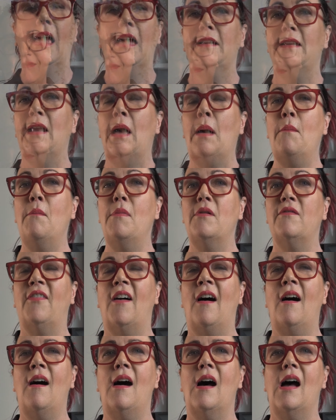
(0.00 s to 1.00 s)
Number
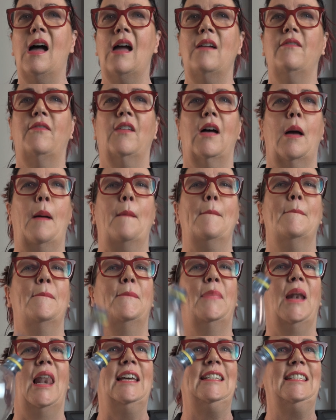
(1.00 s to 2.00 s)
5,
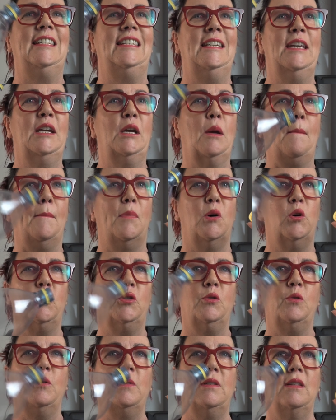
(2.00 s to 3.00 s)
plastic
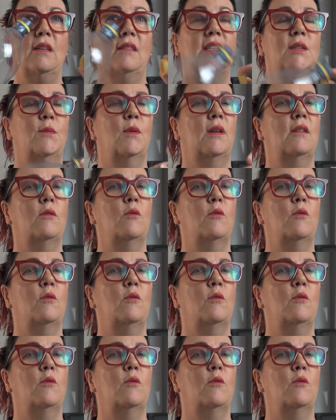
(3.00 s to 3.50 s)
bottles. This one